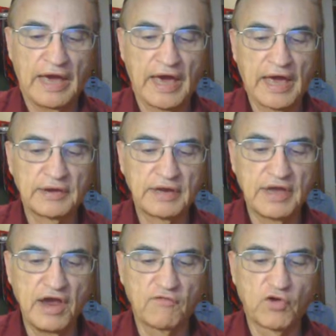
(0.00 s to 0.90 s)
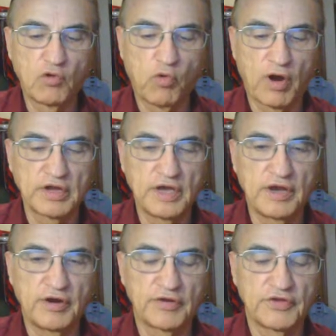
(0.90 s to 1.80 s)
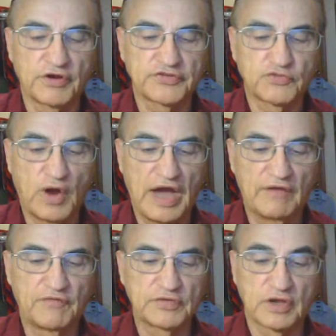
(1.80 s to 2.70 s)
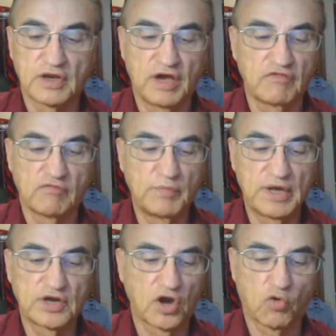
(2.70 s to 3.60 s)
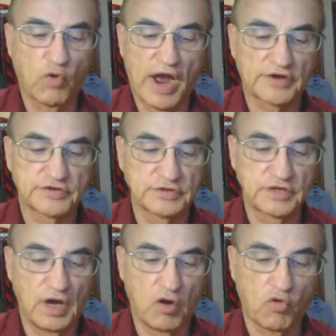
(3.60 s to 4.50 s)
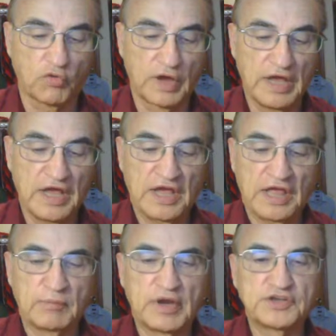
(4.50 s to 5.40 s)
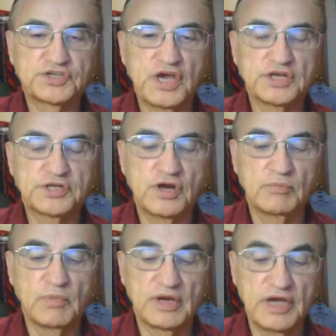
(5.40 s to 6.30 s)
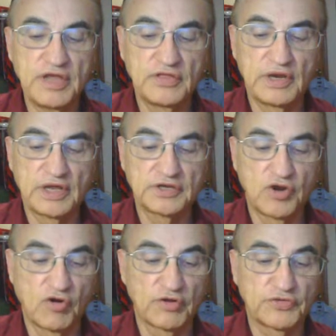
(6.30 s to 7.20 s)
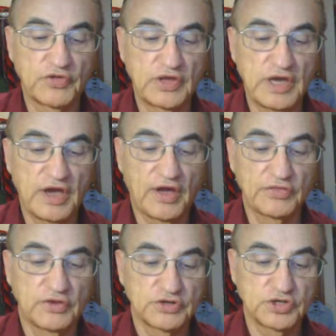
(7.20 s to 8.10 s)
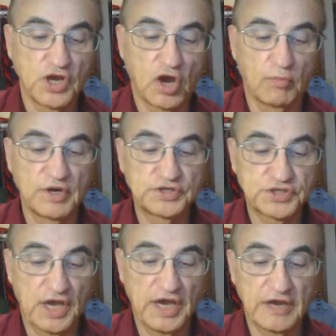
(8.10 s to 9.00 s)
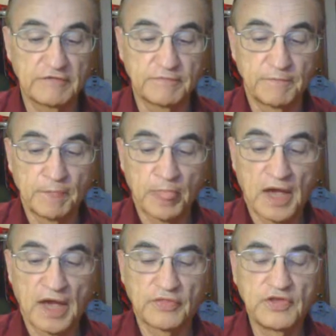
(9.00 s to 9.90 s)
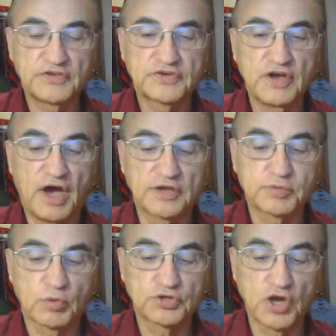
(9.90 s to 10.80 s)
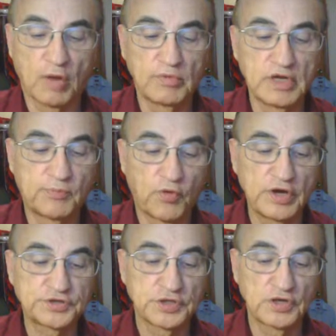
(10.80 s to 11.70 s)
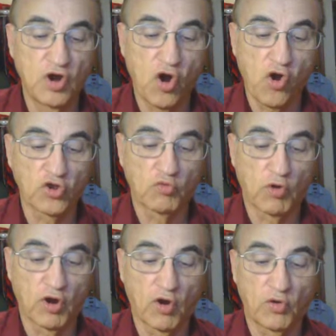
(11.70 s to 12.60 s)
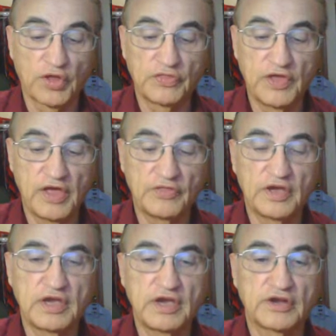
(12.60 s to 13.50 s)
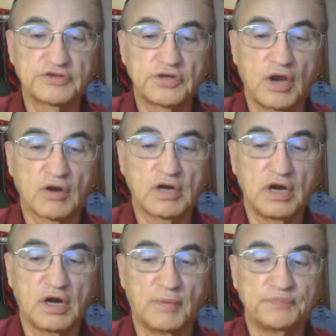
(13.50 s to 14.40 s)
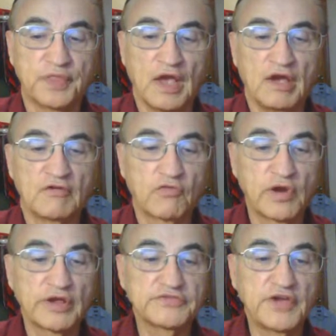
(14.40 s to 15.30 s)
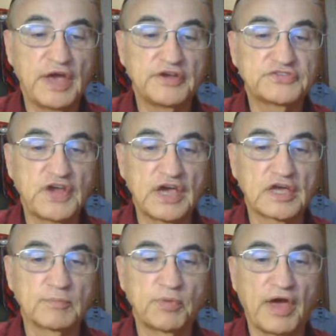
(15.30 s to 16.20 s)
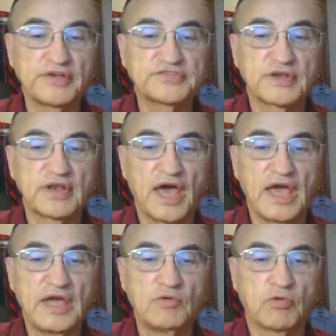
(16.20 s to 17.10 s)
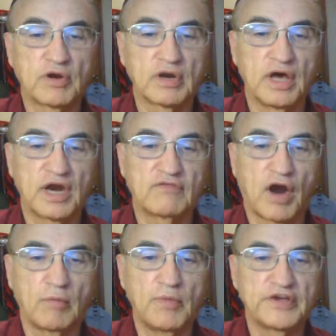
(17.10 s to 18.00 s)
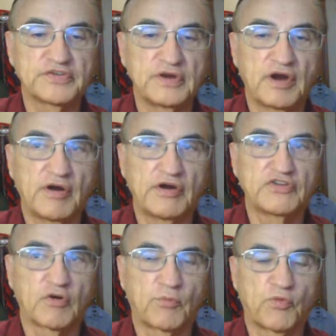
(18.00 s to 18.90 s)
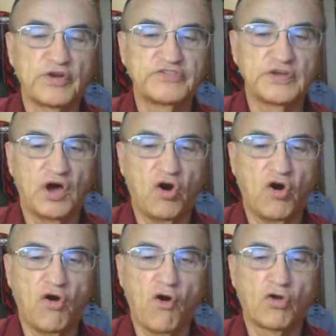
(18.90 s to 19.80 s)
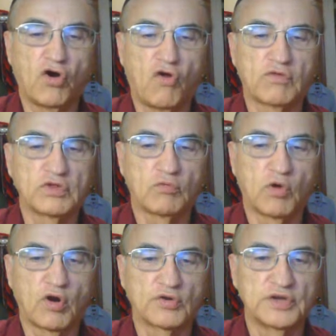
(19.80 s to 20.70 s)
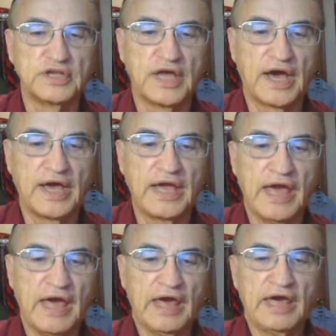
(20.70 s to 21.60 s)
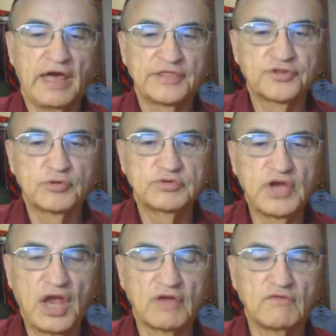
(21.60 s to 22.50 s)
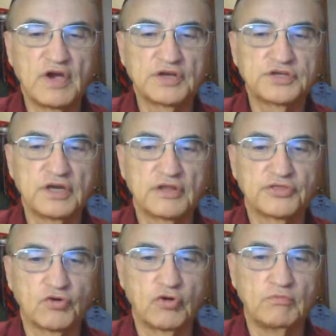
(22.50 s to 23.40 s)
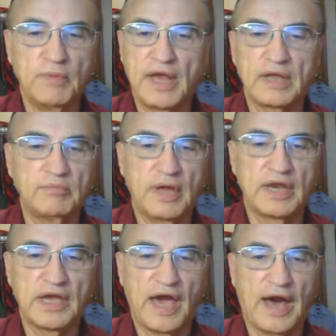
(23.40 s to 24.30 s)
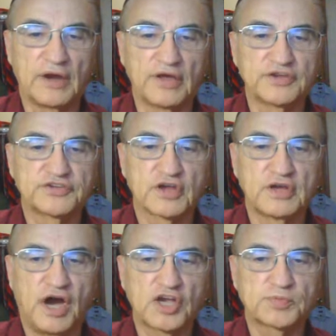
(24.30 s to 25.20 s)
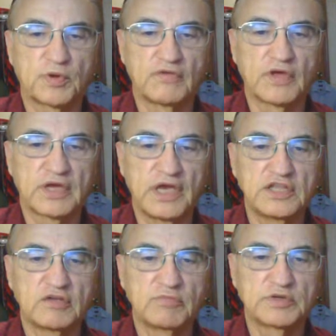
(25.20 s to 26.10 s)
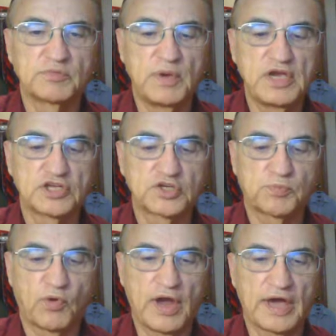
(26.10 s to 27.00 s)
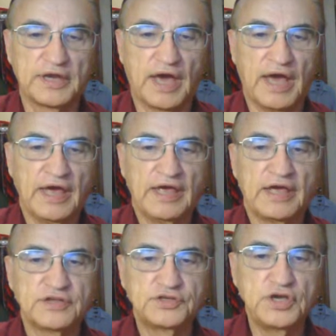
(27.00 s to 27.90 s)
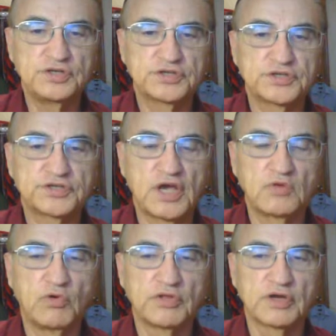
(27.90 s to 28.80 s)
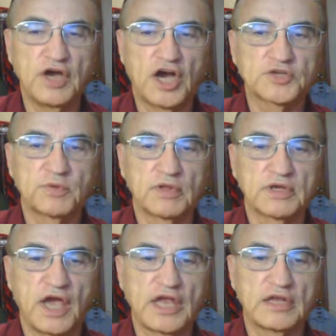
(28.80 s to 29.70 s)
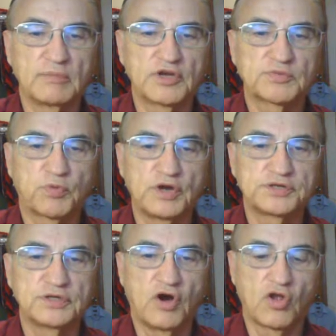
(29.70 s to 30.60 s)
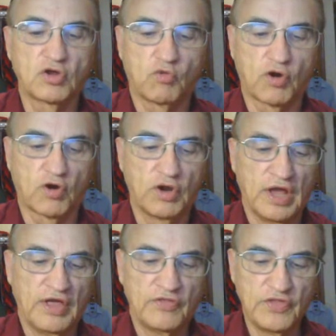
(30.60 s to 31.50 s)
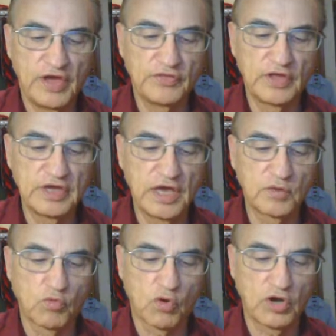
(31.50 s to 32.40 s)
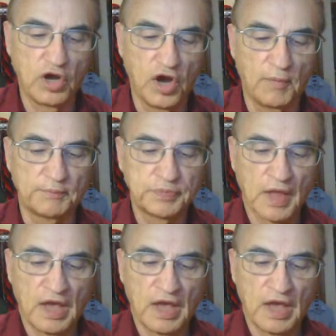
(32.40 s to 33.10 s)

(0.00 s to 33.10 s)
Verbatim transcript: And everywhere you hear there's strife, and the love of many are waxing cold. But it says here, But he that endureth to the end shall be saved. And this gospel shall be preached in all the world, and then the end shall come. Friends, that is taking place today when a lot of our missionaries are preaching all over the world today and through television and through many, many outlets. The gospel of the kingdom is being spread. And Jesus said, When the gospel of the kingdom is preached in all the world, then the end will come.